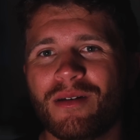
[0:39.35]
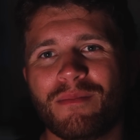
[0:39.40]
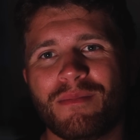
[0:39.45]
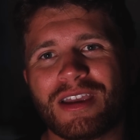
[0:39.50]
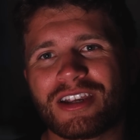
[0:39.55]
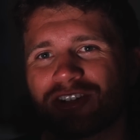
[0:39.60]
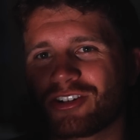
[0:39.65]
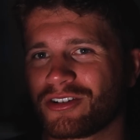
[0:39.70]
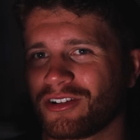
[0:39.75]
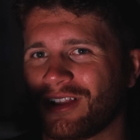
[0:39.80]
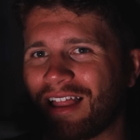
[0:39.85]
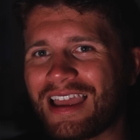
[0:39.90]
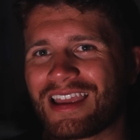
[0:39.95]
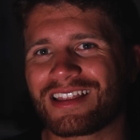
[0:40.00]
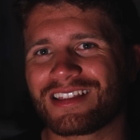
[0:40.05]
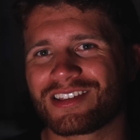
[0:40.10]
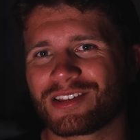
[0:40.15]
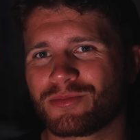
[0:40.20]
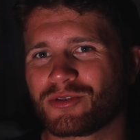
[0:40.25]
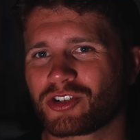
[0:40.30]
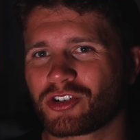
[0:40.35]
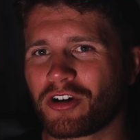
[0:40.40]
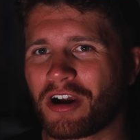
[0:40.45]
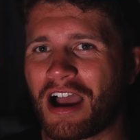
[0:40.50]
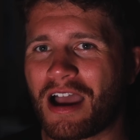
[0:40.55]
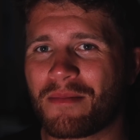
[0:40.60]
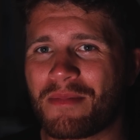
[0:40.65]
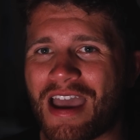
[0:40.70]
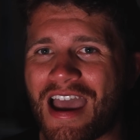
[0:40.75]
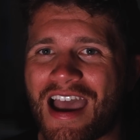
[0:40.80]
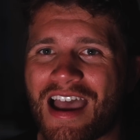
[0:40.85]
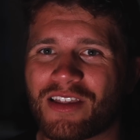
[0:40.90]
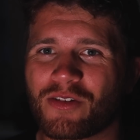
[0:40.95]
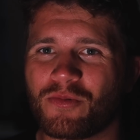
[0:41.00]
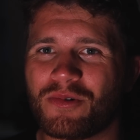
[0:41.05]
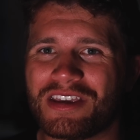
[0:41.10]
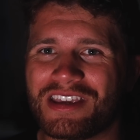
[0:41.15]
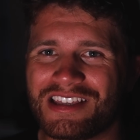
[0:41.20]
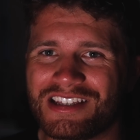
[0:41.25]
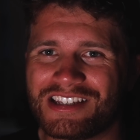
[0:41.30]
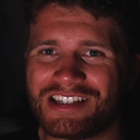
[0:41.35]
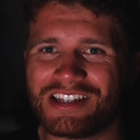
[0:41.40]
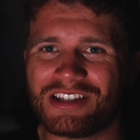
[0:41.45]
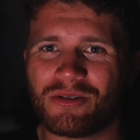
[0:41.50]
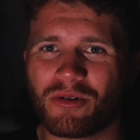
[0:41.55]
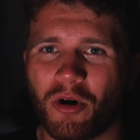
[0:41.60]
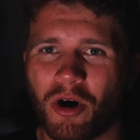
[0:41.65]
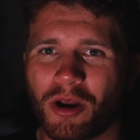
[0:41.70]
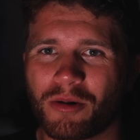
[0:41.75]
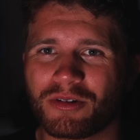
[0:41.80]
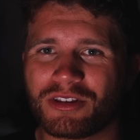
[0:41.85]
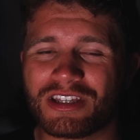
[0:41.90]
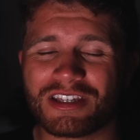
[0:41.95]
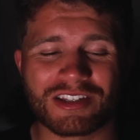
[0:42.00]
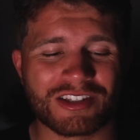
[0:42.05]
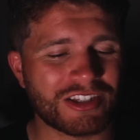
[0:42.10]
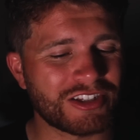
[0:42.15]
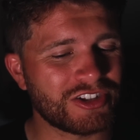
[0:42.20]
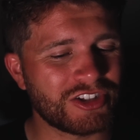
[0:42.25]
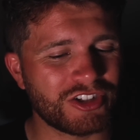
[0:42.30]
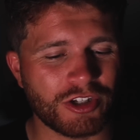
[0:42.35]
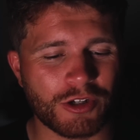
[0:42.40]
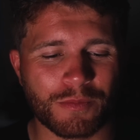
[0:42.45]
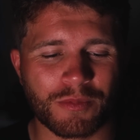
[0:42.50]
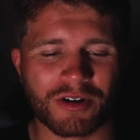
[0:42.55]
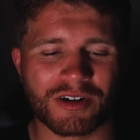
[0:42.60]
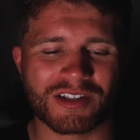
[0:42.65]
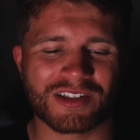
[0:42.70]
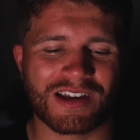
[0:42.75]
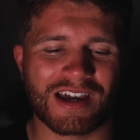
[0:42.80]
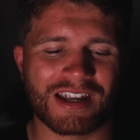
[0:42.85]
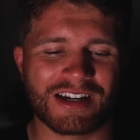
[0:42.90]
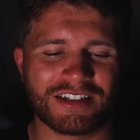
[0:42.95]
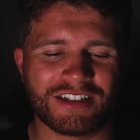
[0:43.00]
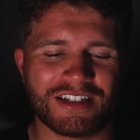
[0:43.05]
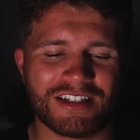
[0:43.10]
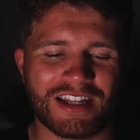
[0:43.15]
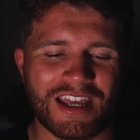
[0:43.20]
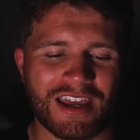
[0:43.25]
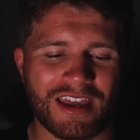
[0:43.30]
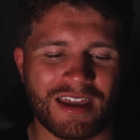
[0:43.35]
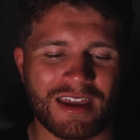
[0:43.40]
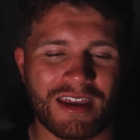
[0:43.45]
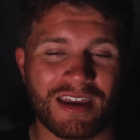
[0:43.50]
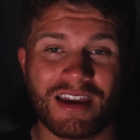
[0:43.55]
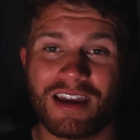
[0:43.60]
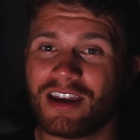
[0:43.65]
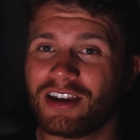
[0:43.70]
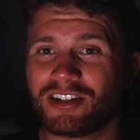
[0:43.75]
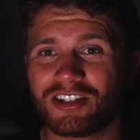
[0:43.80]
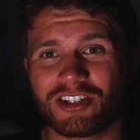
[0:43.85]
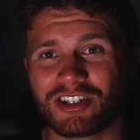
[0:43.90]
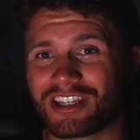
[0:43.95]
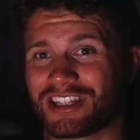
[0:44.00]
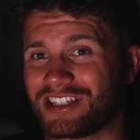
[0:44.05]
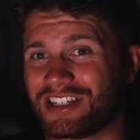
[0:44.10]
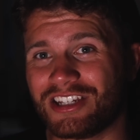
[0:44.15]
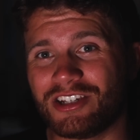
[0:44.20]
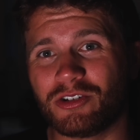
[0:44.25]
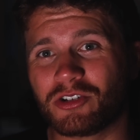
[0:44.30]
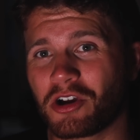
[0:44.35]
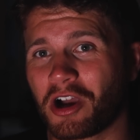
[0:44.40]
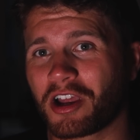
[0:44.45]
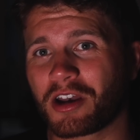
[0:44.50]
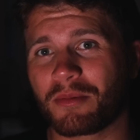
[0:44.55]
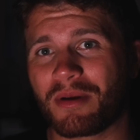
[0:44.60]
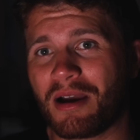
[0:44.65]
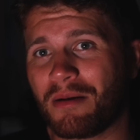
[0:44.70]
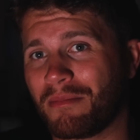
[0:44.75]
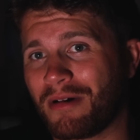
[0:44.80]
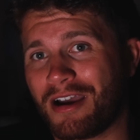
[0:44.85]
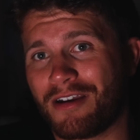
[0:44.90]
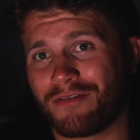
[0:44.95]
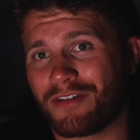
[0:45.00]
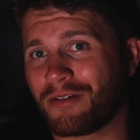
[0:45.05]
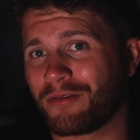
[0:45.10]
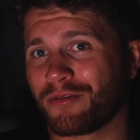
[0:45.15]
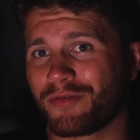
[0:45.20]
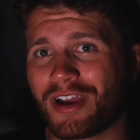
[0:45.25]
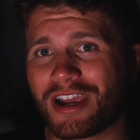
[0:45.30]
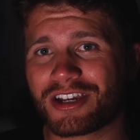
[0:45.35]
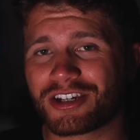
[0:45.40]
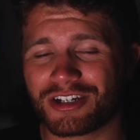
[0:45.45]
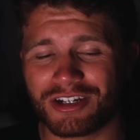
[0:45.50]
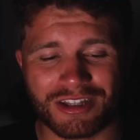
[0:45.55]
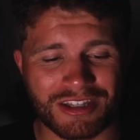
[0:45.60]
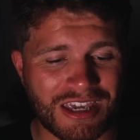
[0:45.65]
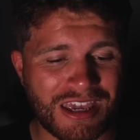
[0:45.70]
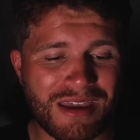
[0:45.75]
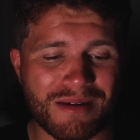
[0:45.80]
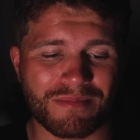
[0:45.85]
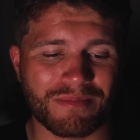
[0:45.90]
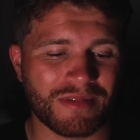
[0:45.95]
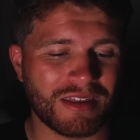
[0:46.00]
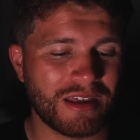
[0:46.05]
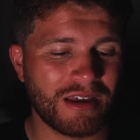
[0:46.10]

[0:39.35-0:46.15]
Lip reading: Make sure to like and subscribe as we continue on with this. Super excited today to continue talking about my favorite faction of the game.